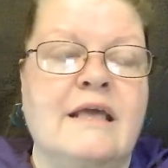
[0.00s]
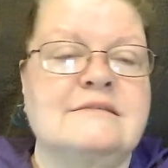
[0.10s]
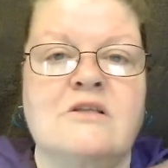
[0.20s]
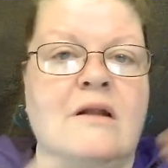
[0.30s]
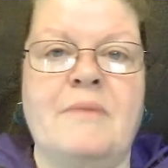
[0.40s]

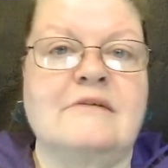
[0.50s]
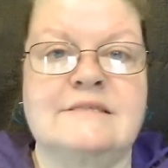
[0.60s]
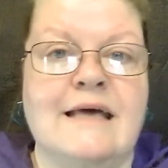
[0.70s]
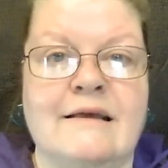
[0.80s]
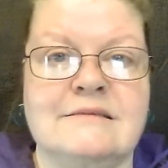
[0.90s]
not about
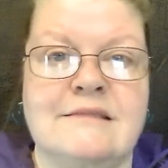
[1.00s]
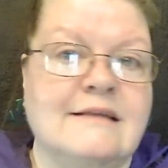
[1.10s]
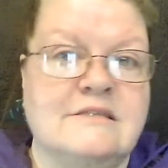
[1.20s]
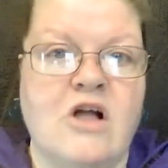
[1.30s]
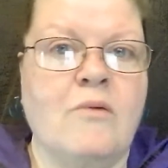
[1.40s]
sex.
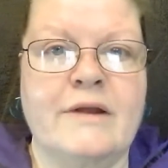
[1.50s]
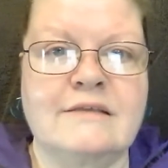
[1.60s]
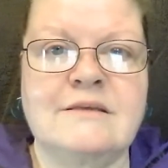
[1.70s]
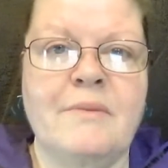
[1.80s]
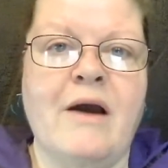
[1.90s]
That's not what it's
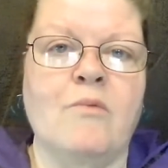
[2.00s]
about.